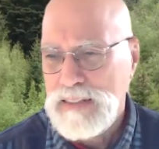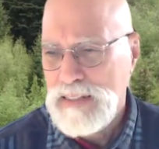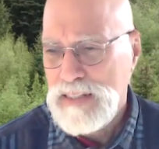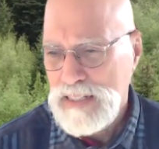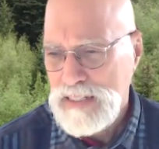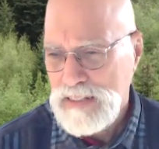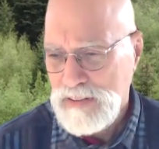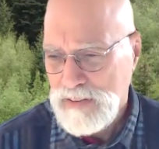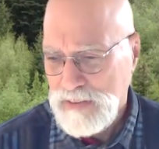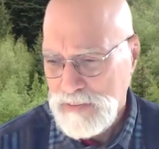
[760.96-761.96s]
And
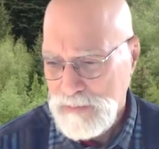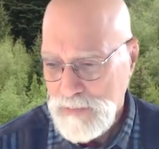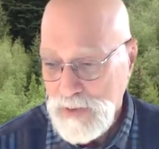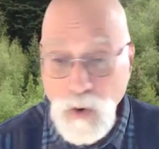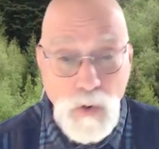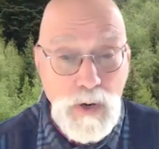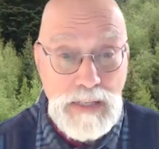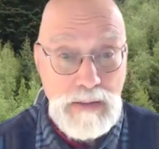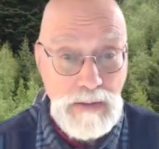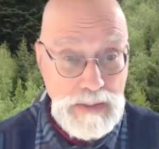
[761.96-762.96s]
then, oh,
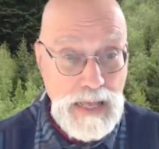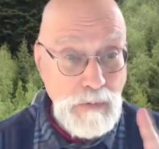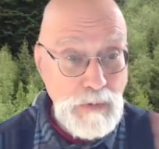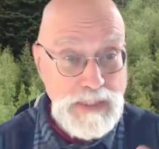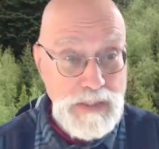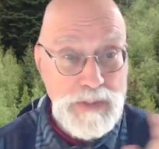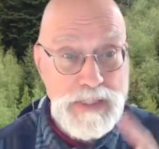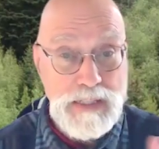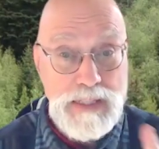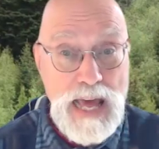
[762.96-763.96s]
and that was
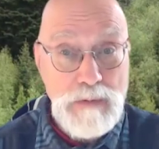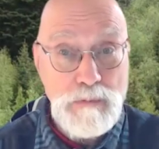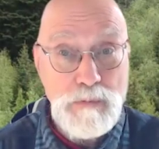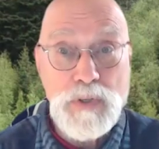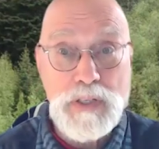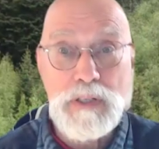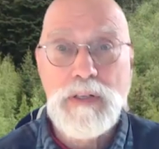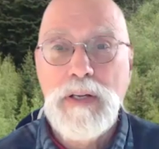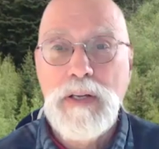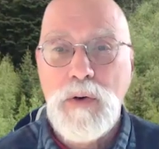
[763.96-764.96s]
interesting. That book
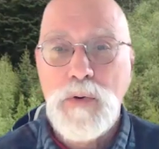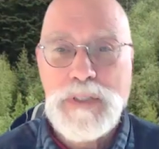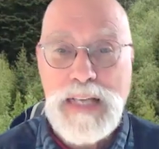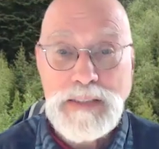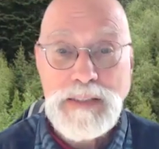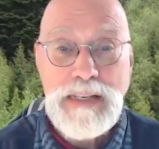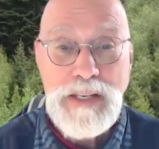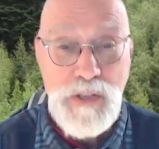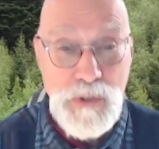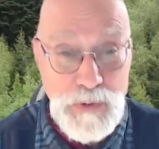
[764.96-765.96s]
was actually
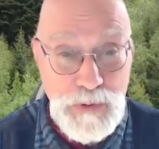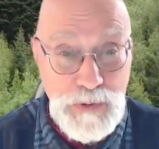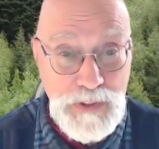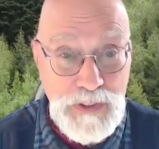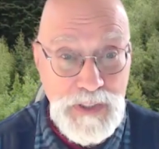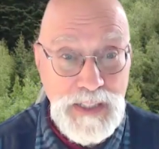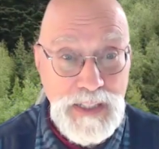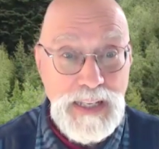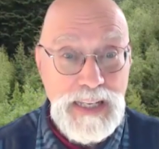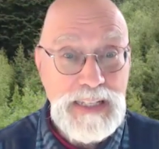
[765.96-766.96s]
used
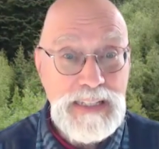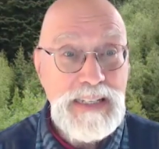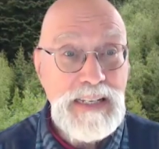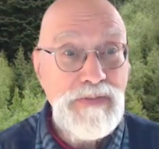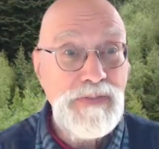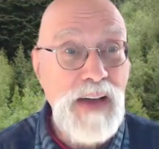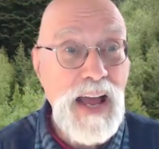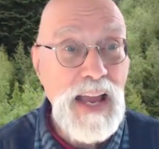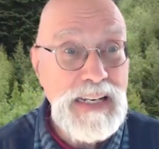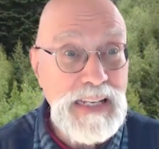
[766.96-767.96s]
in
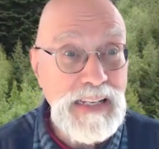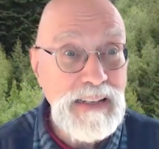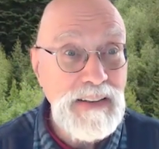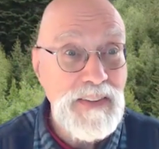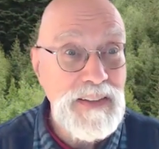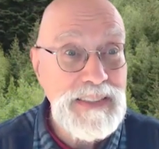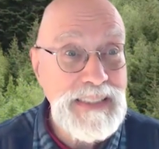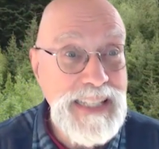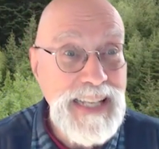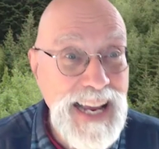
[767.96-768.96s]
defining the
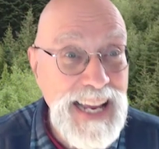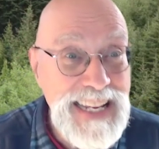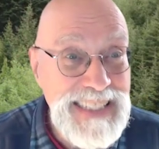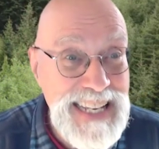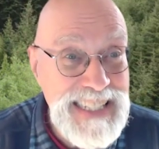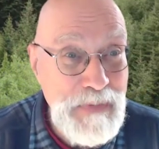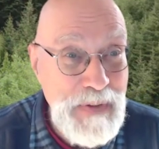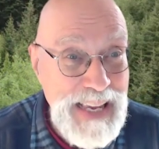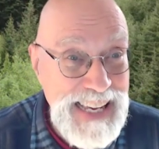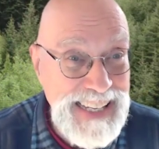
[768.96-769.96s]

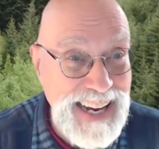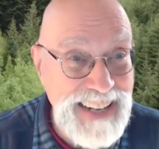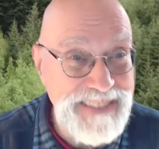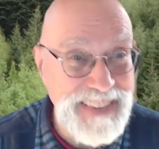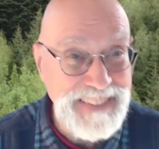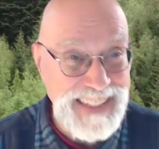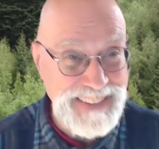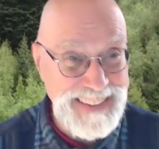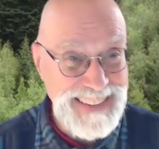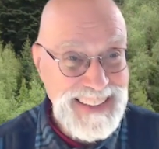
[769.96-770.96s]
CISSP, I found
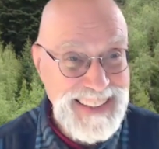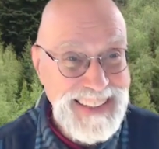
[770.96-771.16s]
out.